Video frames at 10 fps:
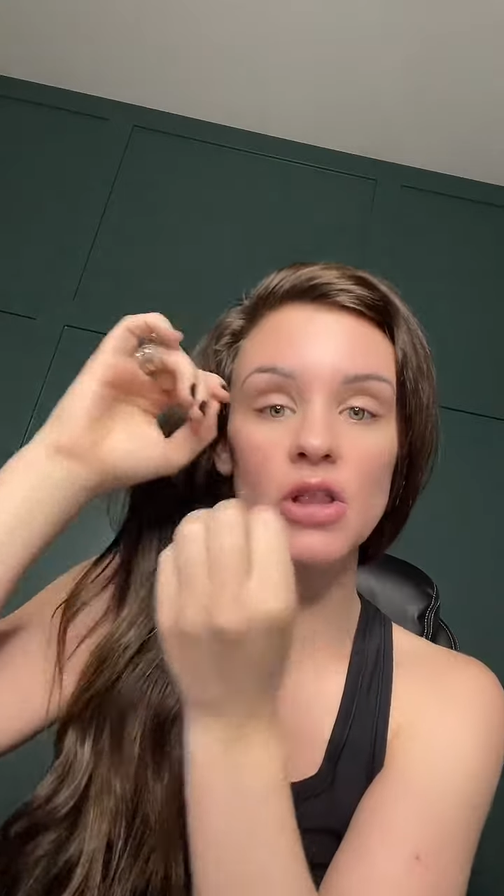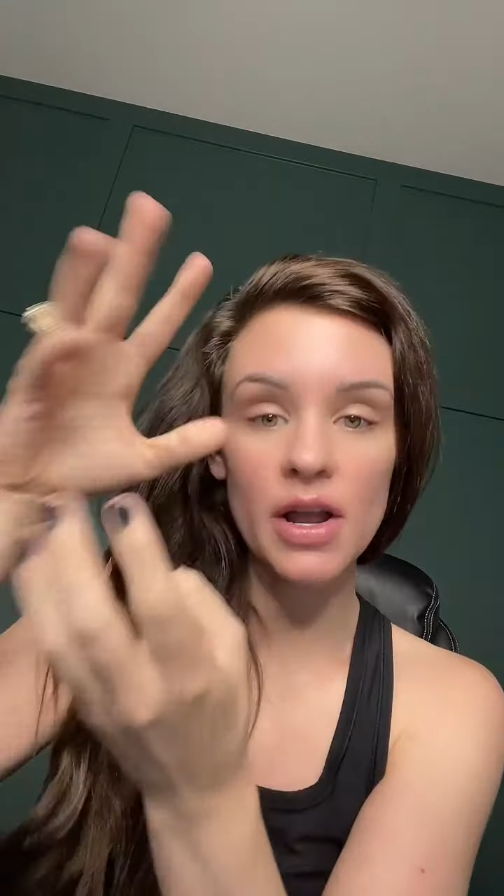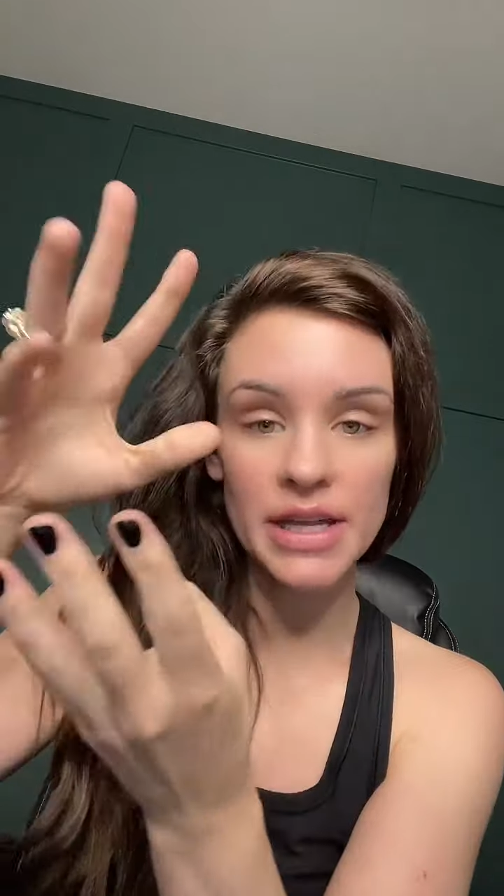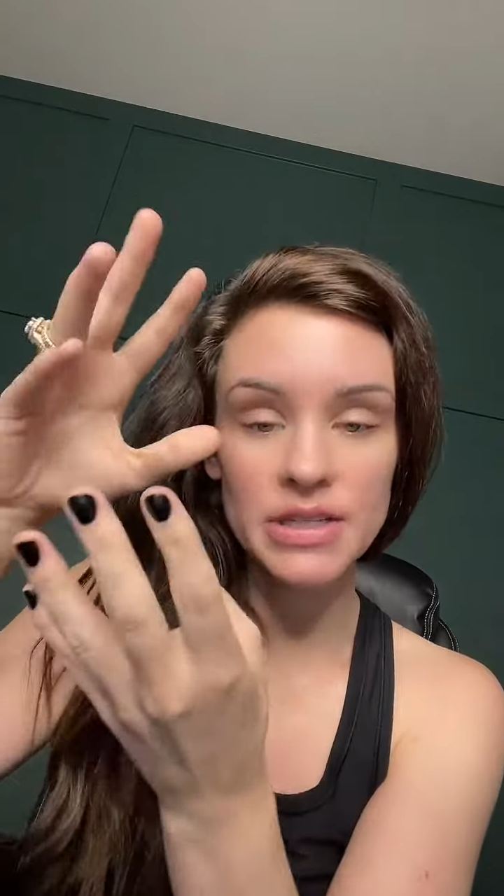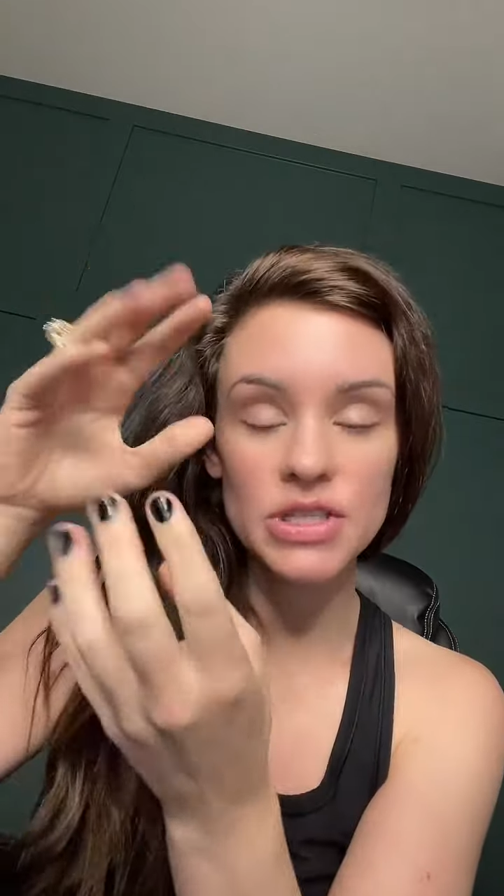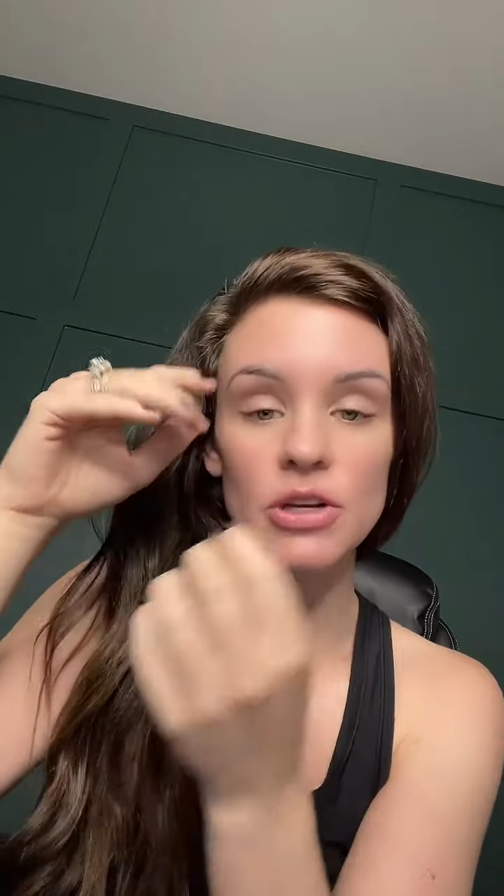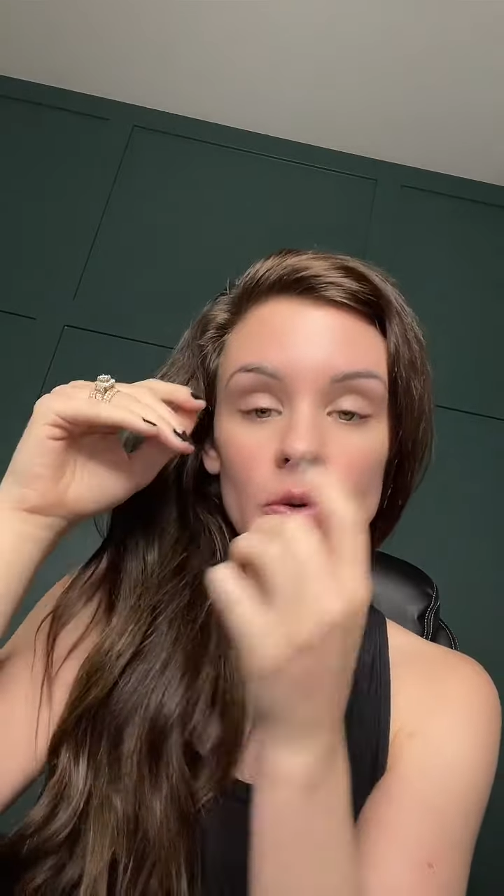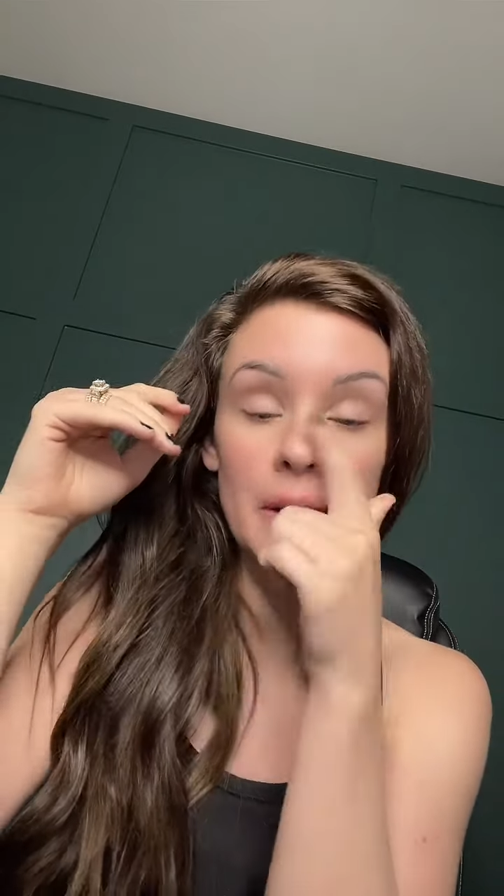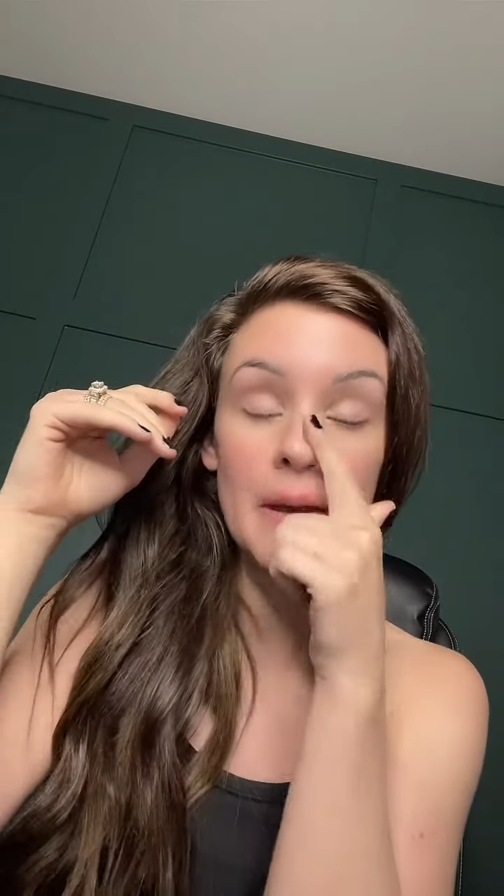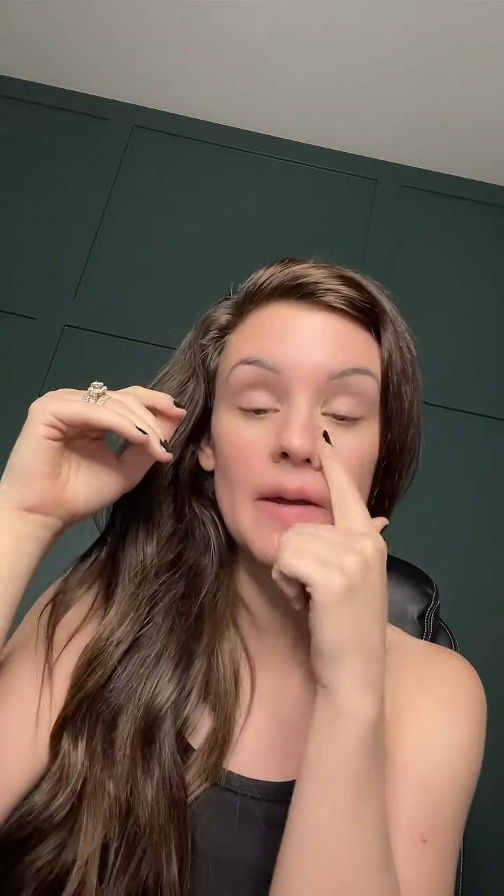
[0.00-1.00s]
they could log
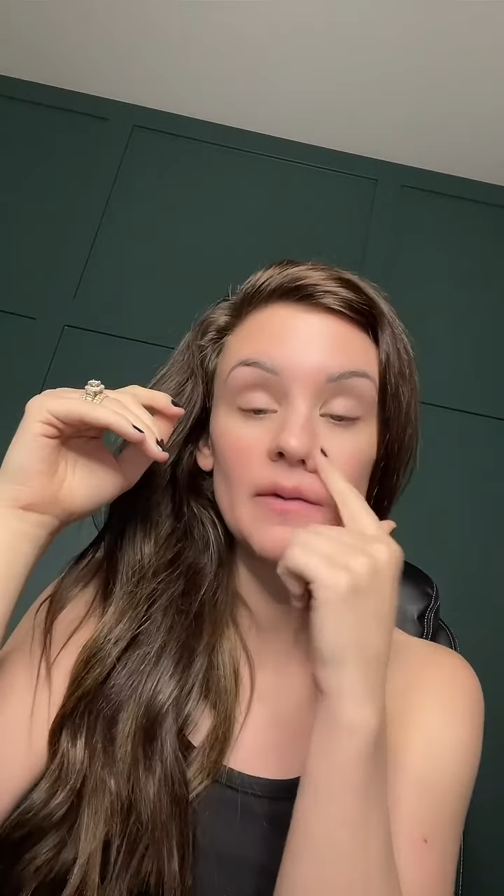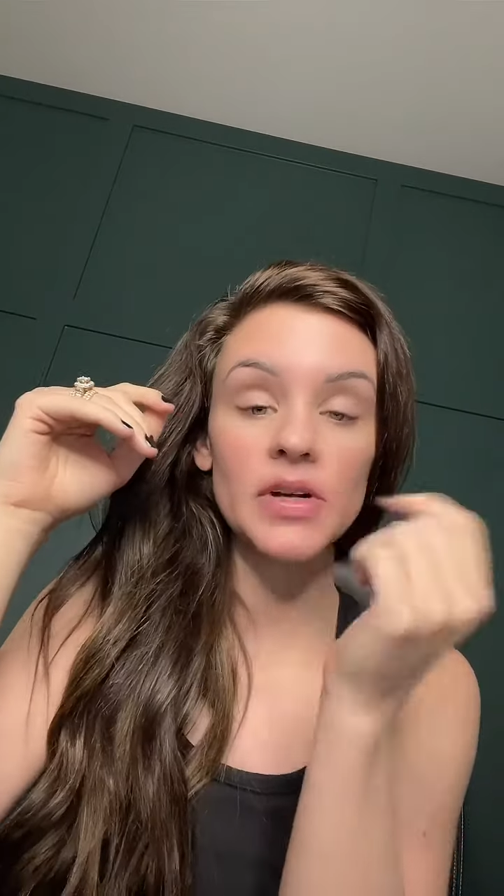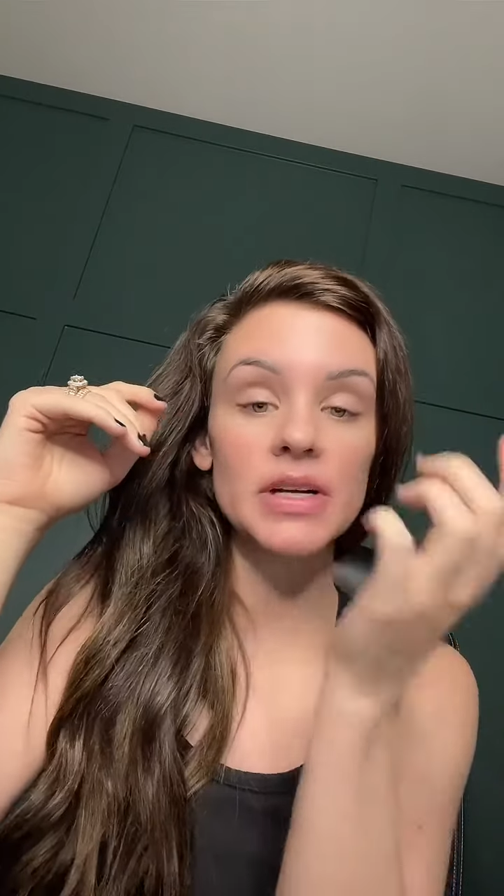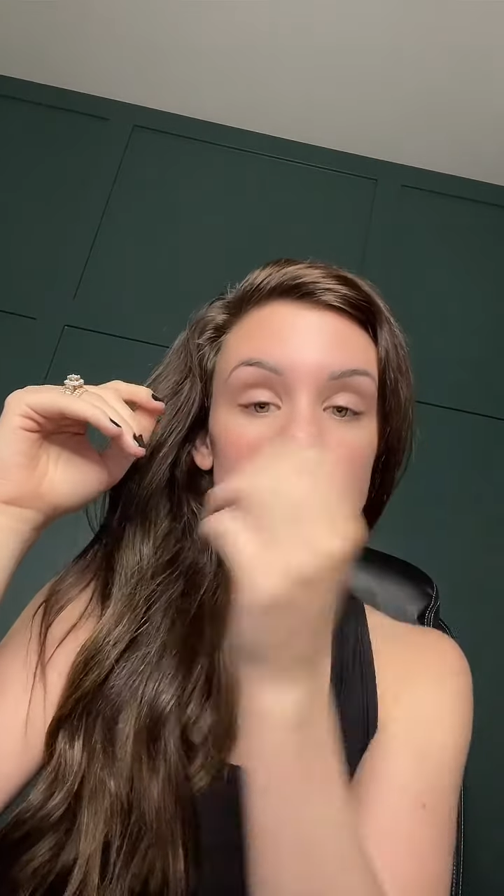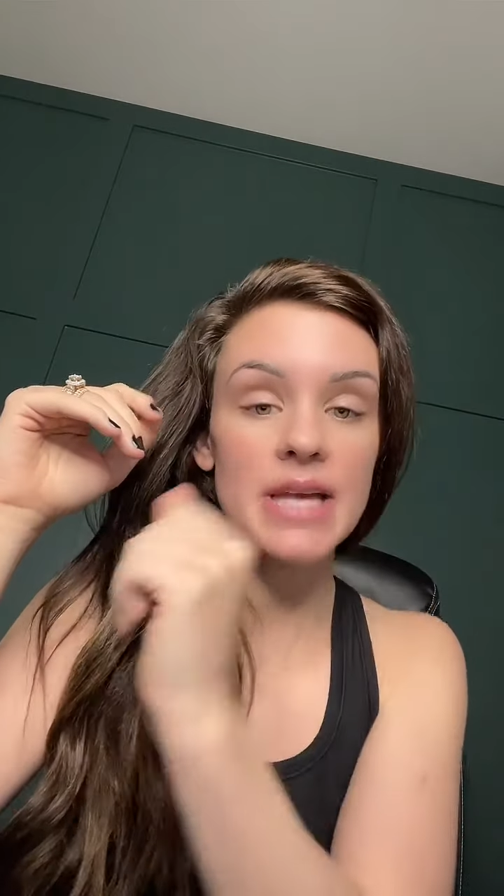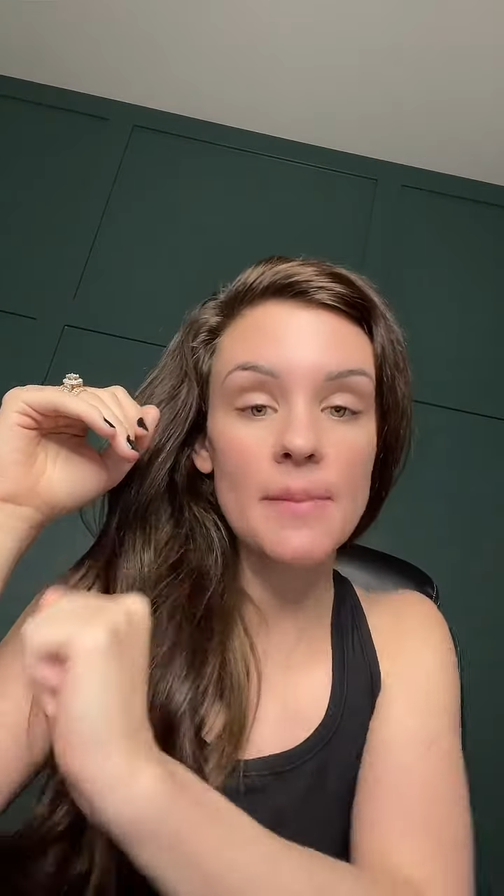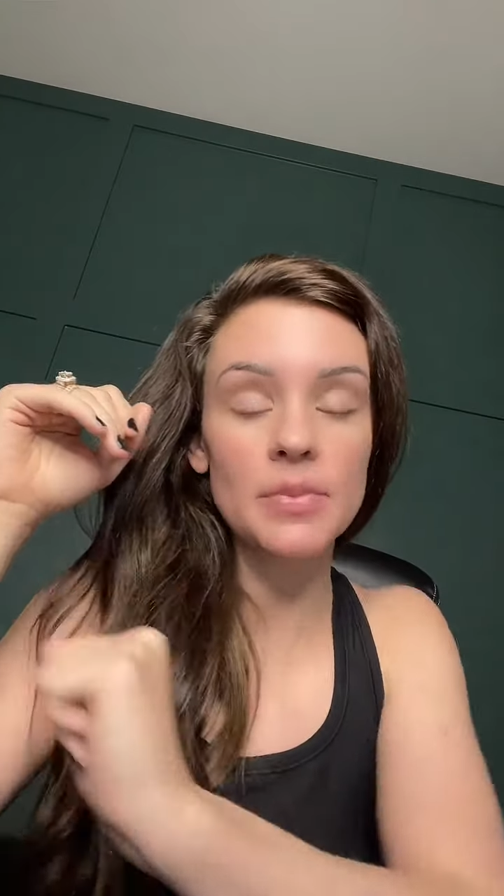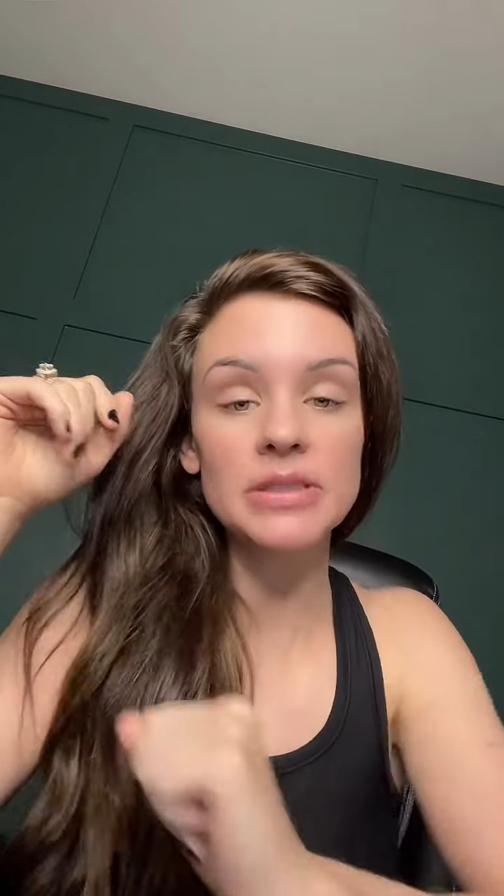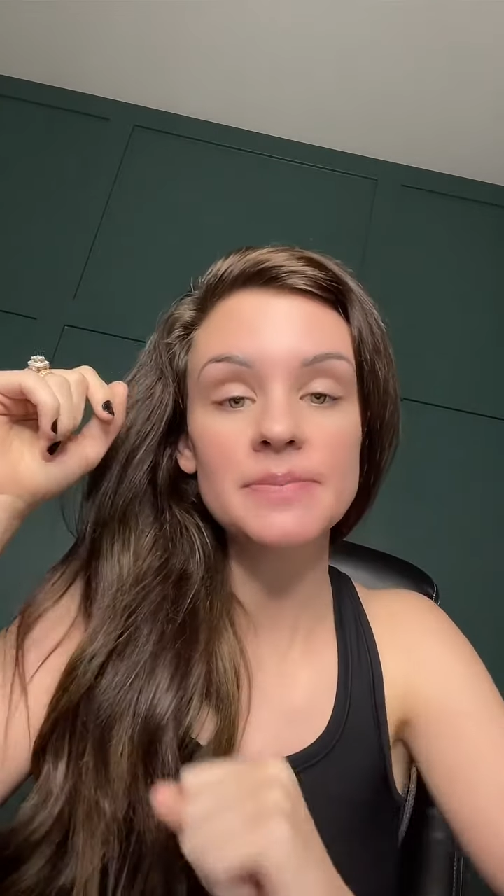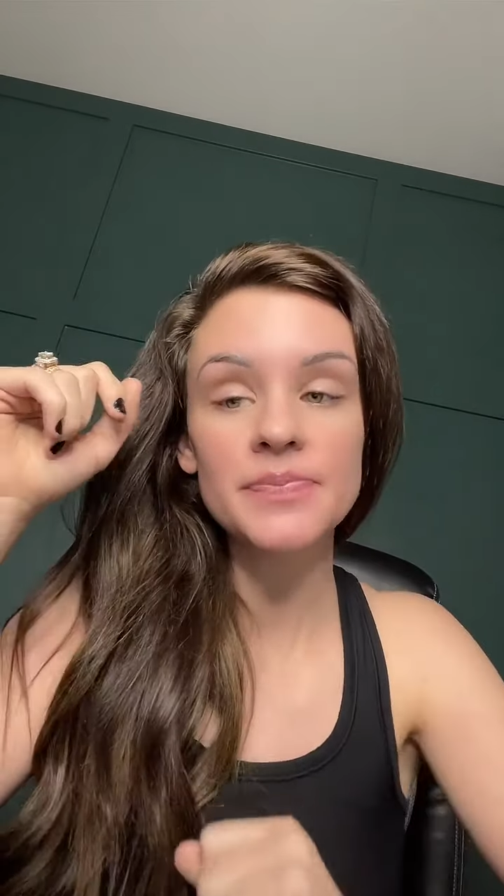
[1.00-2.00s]
into? For
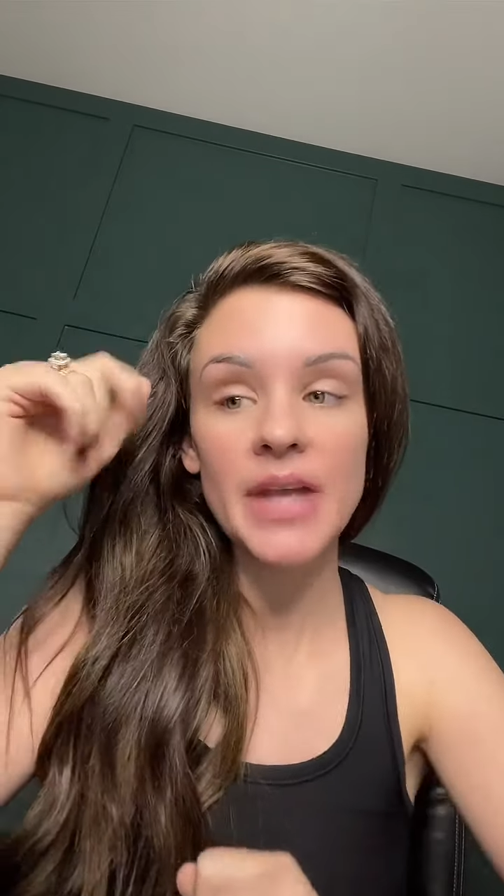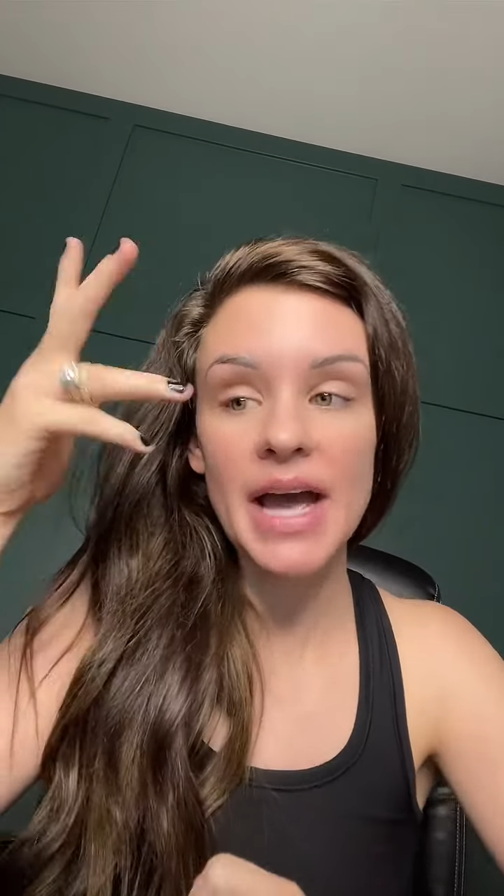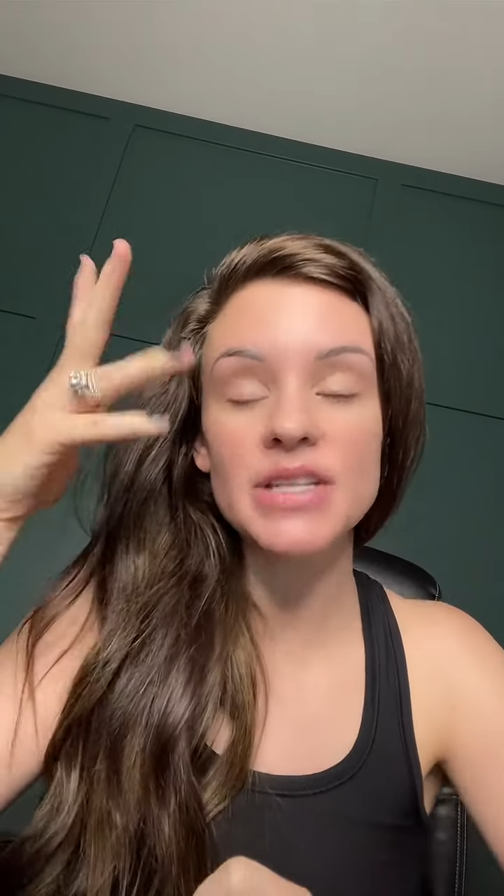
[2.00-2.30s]
example,